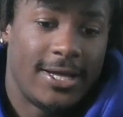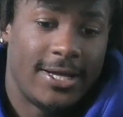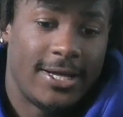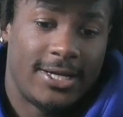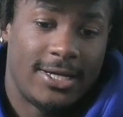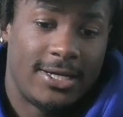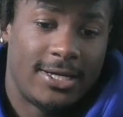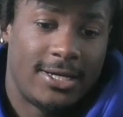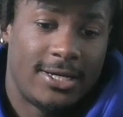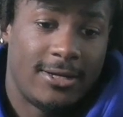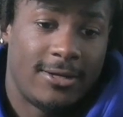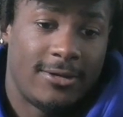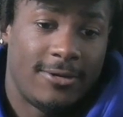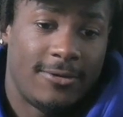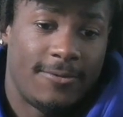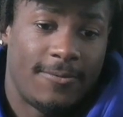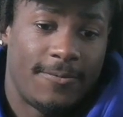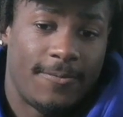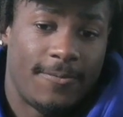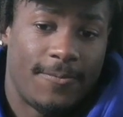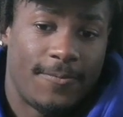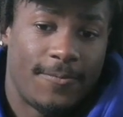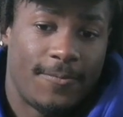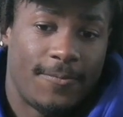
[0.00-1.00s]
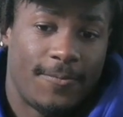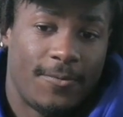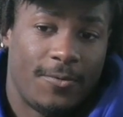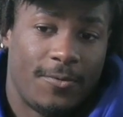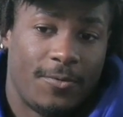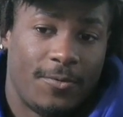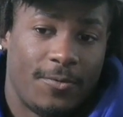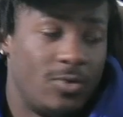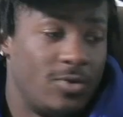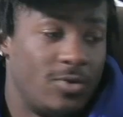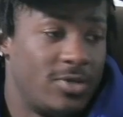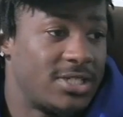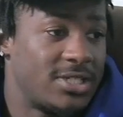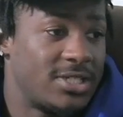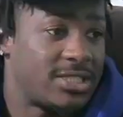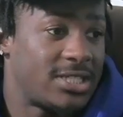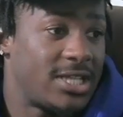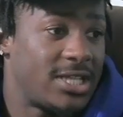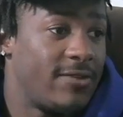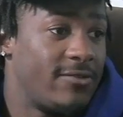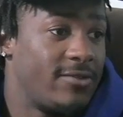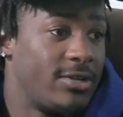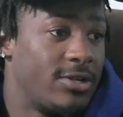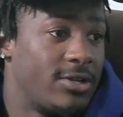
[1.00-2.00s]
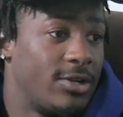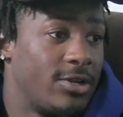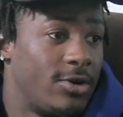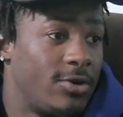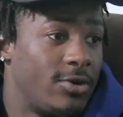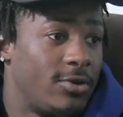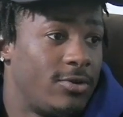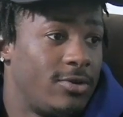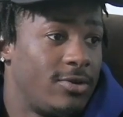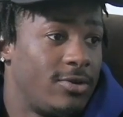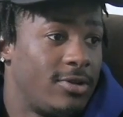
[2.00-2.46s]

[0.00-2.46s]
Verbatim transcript: Um, we went seven and zero. Oh.